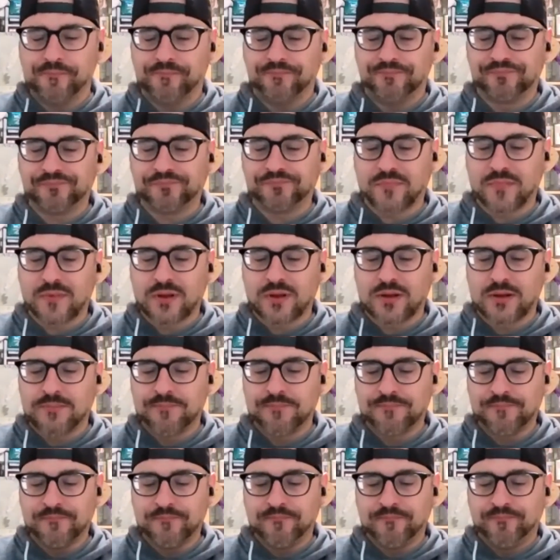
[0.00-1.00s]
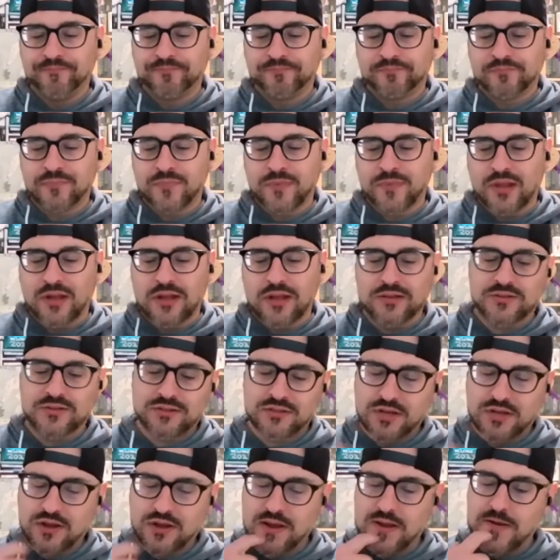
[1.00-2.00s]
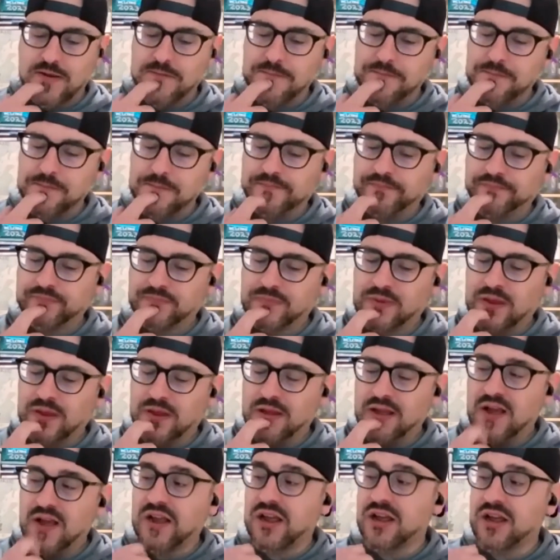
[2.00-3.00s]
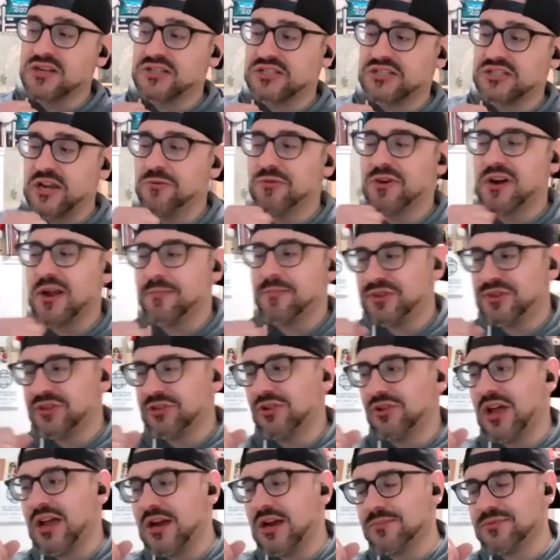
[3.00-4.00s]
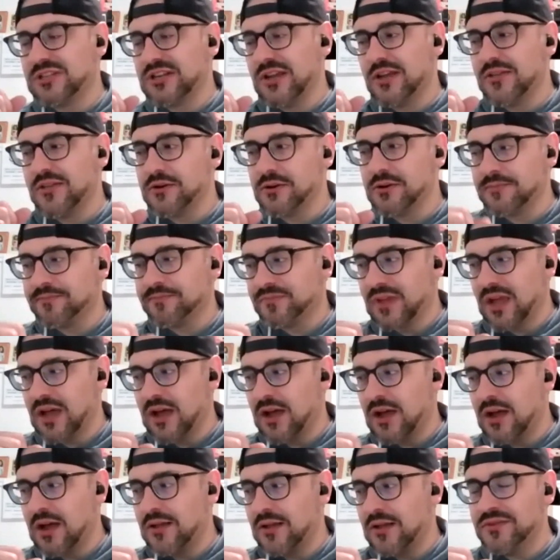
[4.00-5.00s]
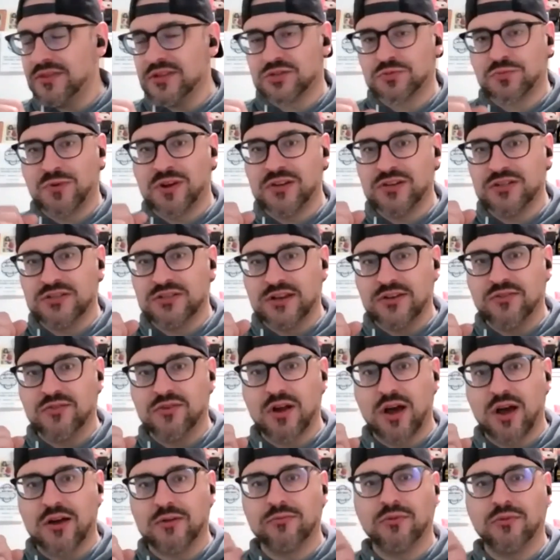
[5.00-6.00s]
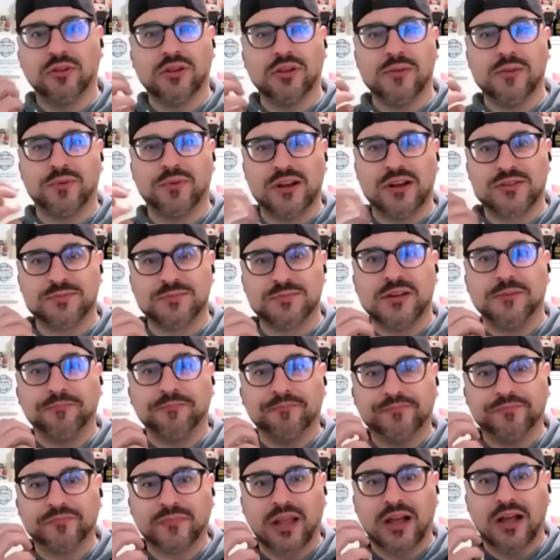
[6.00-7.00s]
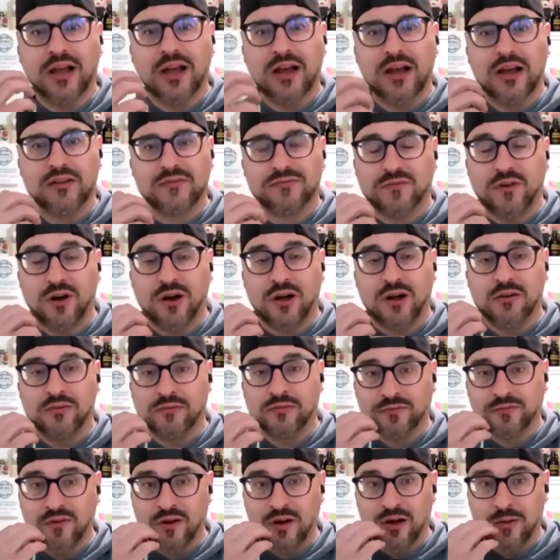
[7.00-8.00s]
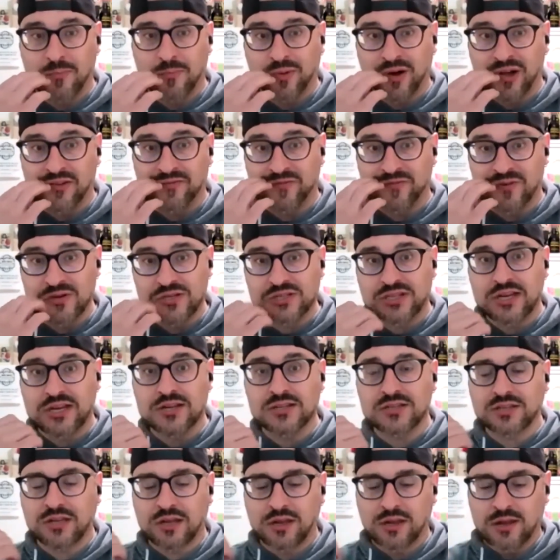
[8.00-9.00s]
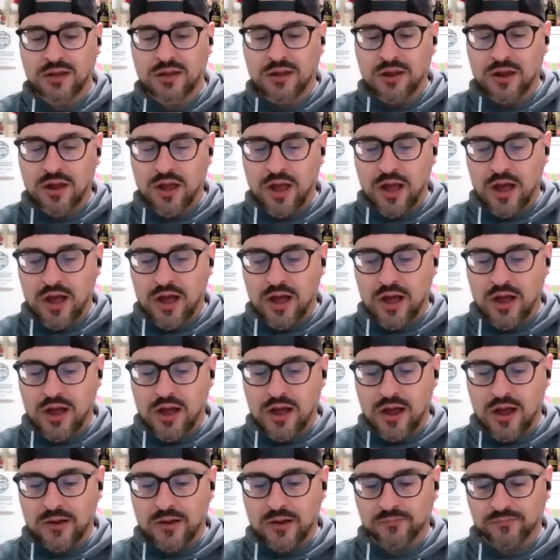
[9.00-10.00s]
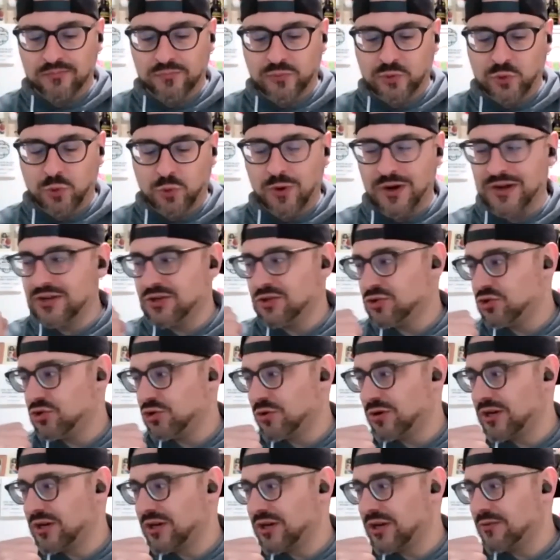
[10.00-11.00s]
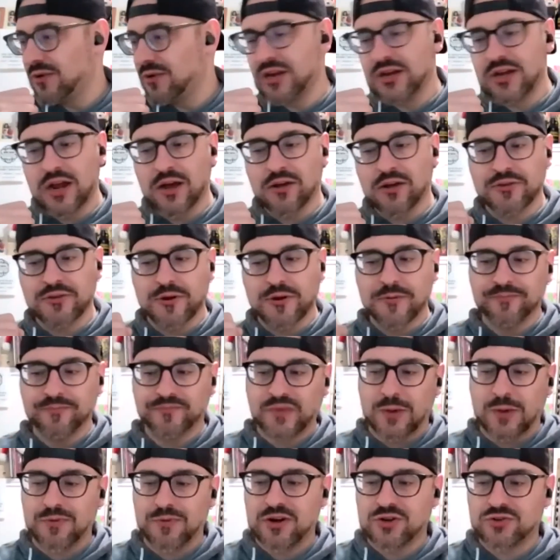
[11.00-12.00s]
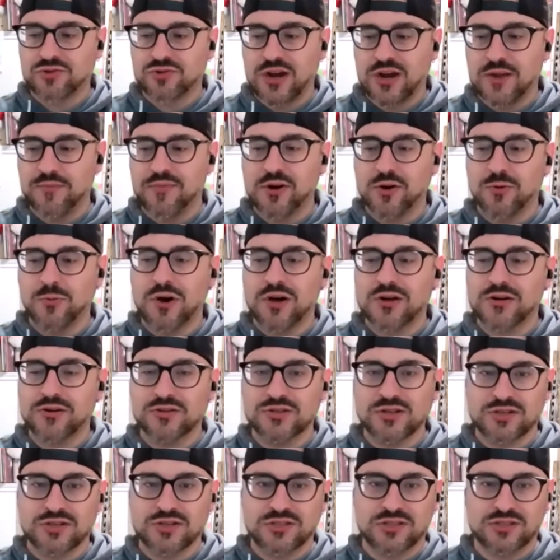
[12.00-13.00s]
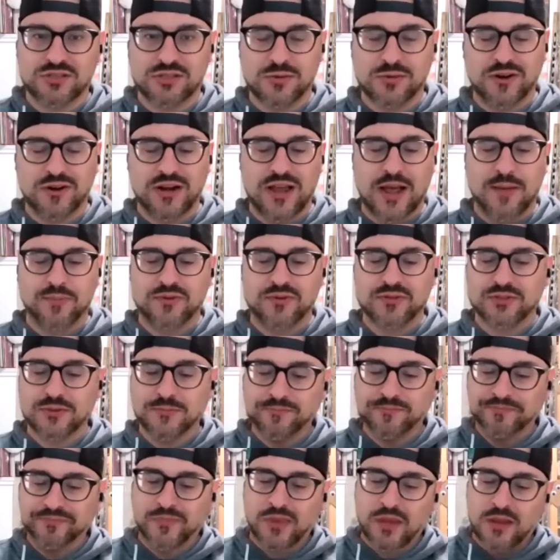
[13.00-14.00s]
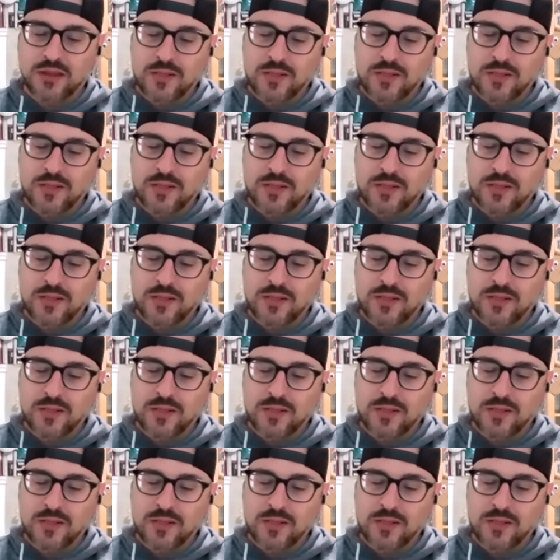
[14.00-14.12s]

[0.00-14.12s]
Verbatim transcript: Mm. That's uh I got to say, when I put the lineup together, uh, this one did not really impress me uh, on upon first taste. Mm. Uh, I'm quite enjoying it right now, though. I'm going to try a bit of water just to see what happens.